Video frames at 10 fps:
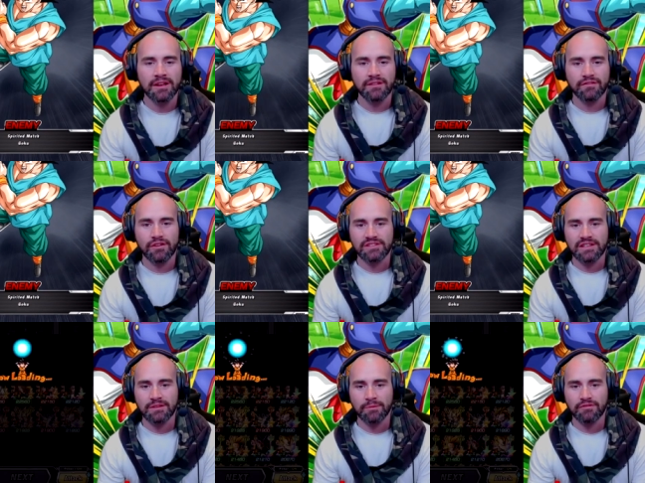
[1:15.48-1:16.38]
First
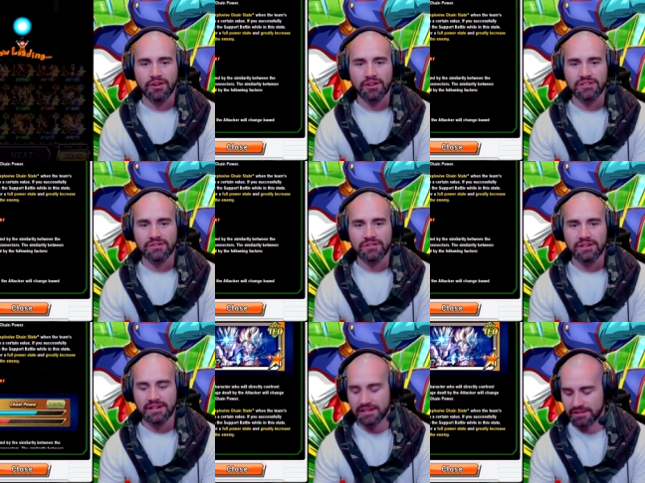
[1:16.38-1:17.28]
thing that we've got to do
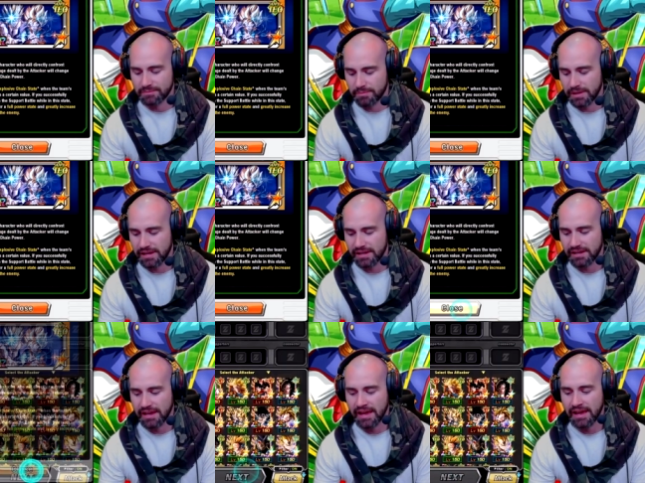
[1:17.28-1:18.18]
is pick
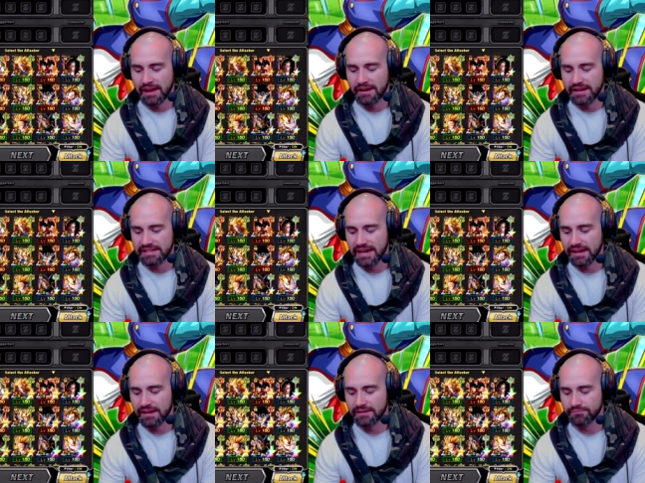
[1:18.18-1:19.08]
our
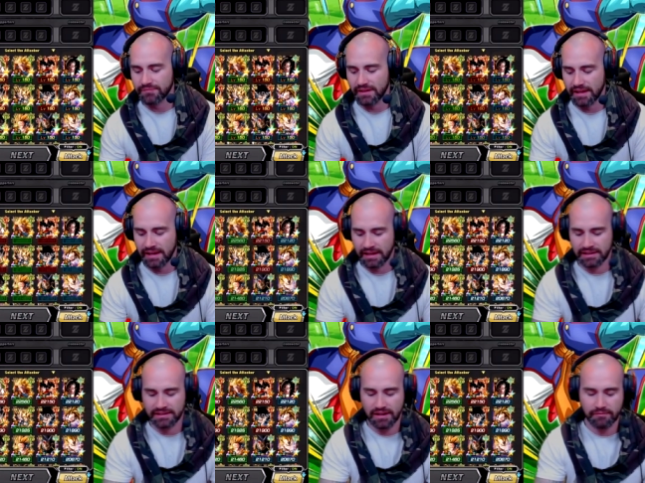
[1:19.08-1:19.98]
attacker,
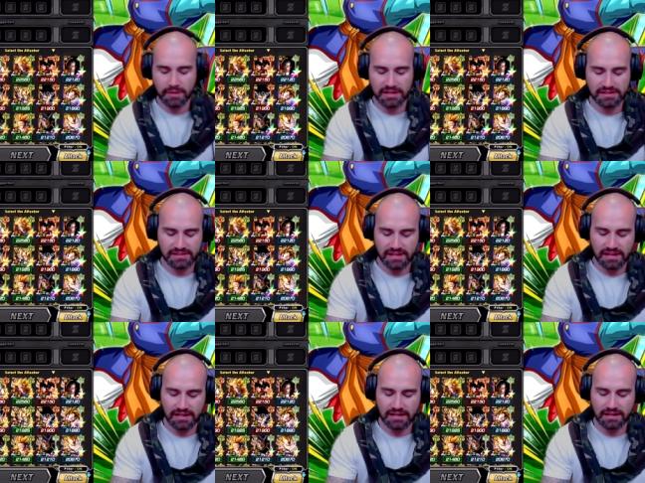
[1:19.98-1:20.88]
and I've been
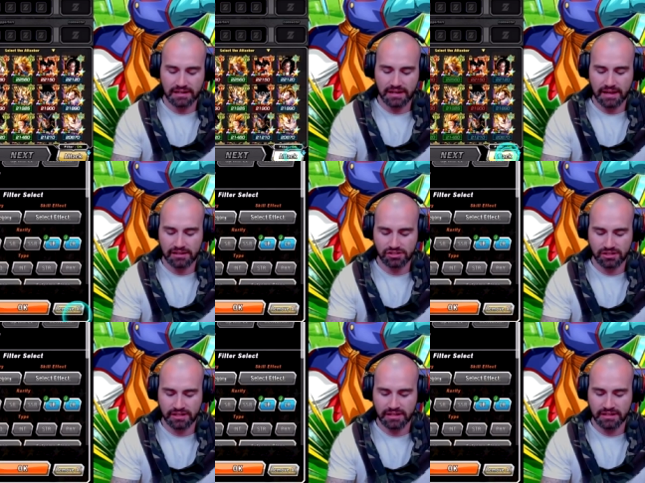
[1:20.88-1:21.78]
seeing
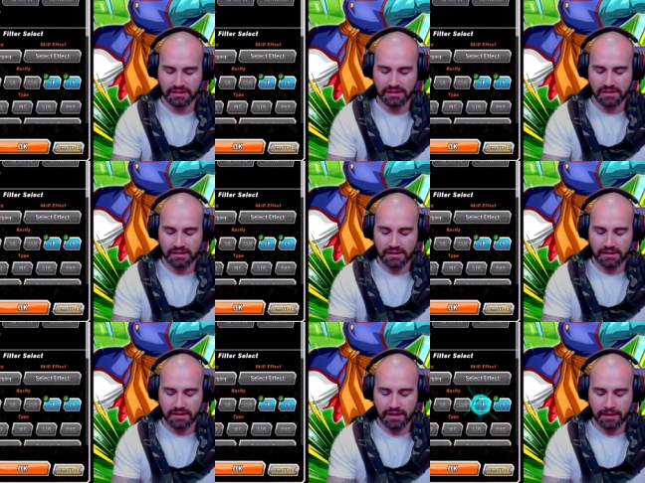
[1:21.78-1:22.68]
actually
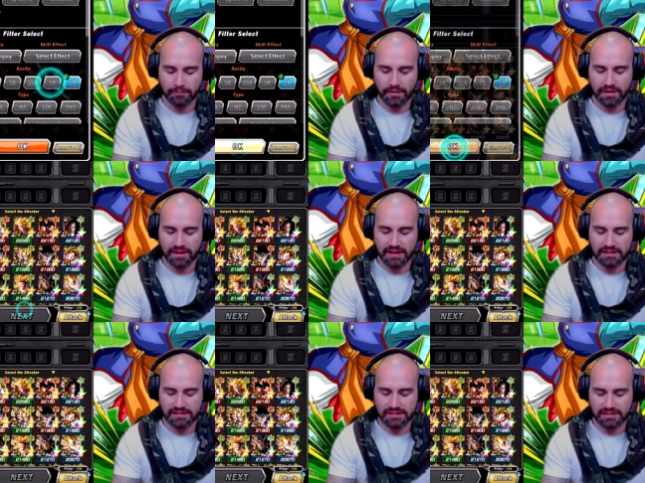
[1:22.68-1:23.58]
um, that
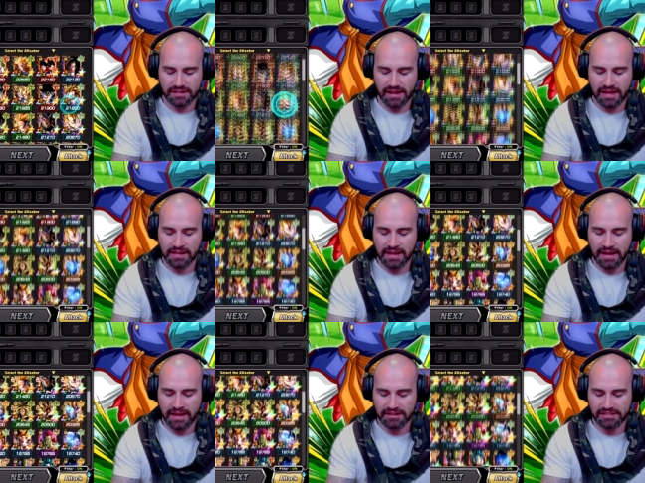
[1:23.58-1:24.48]

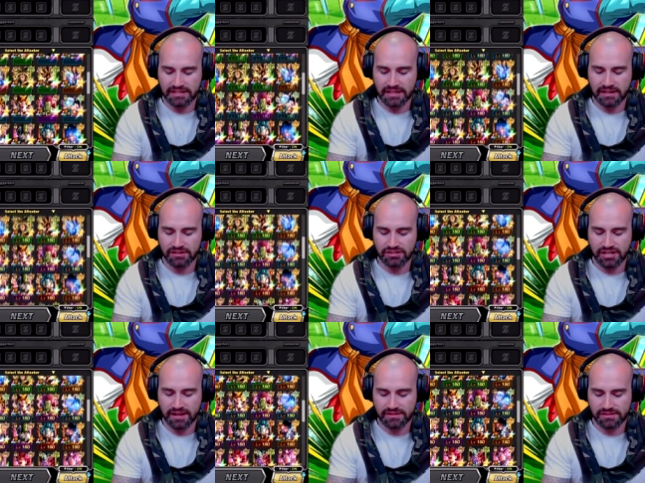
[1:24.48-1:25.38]
LR, Tien, and
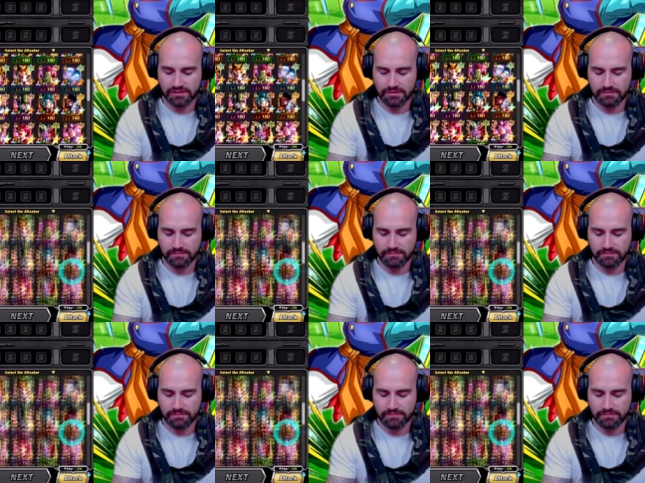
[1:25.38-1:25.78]
Chiaotzu,